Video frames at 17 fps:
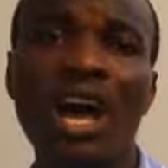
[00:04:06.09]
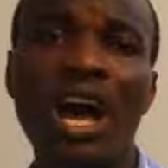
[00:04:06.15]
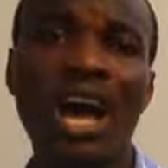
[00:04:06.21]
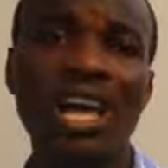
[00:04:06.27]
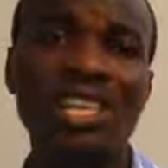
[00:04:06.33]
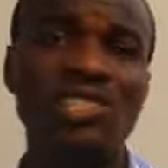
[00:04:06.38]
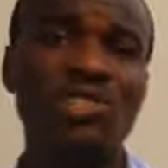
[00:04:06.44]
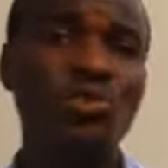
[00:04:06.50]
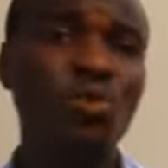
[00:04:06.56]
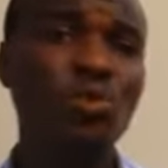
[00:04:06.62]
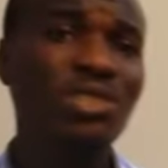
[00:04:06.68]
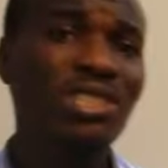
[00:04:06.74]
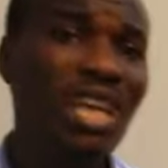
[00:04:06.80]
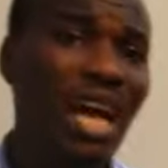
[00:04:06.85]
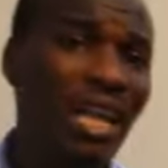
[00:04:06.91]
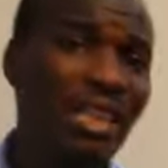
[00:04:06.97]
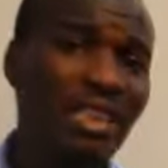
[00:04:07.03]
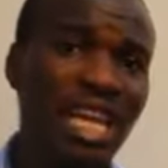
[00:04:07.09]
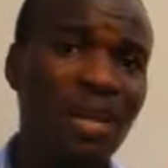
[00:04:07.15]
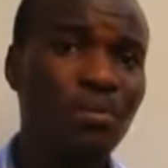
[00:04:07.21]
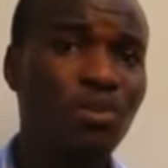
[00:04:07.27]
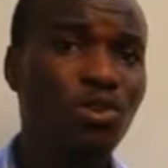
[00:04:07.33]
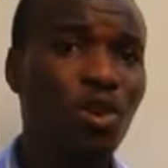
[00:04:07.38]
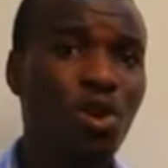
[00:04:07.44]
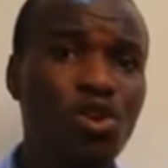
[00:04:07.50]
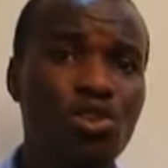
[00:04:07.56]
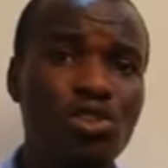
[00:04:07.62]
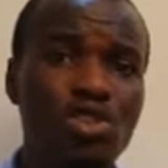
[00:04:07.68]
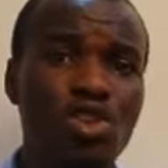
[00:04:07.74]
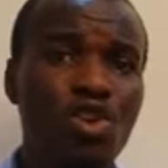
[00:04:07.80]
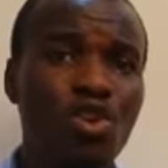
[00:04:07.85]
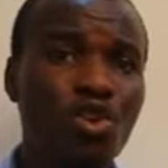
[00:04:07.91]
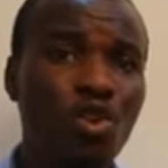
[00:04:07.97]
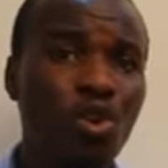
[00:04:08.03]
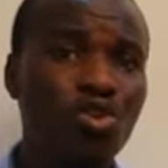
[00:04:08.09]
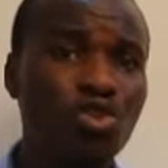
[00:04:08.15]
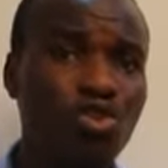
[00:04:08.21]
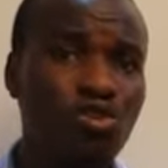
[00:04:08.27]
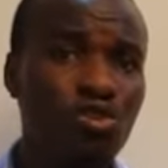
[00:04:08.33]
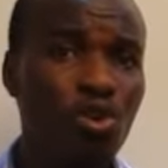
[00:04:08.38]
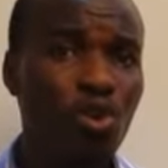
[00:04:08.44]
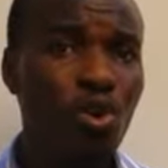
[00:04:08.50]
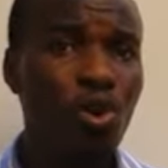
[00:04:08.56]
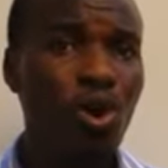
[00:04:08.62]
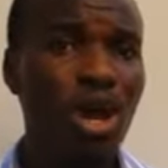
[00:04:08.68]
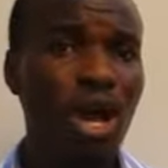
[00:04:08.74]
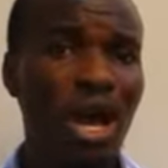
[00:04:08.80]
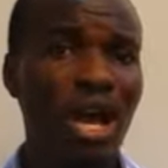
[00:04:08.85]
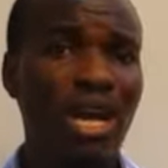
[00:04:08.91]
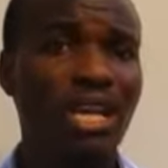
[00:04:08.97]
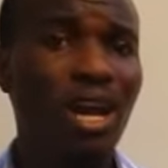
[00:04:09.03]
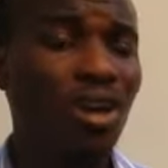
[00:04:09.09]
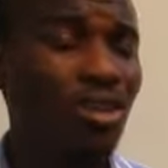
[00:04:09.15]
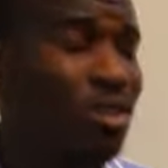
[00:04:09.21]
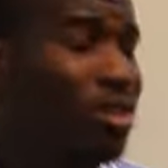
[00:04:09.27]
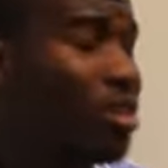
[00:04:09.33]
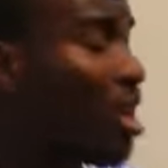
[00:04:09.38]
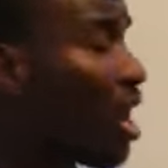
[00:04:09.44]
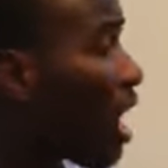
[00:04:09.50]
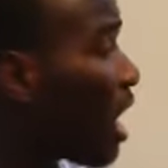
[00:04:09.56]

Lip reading: as total debtors control account.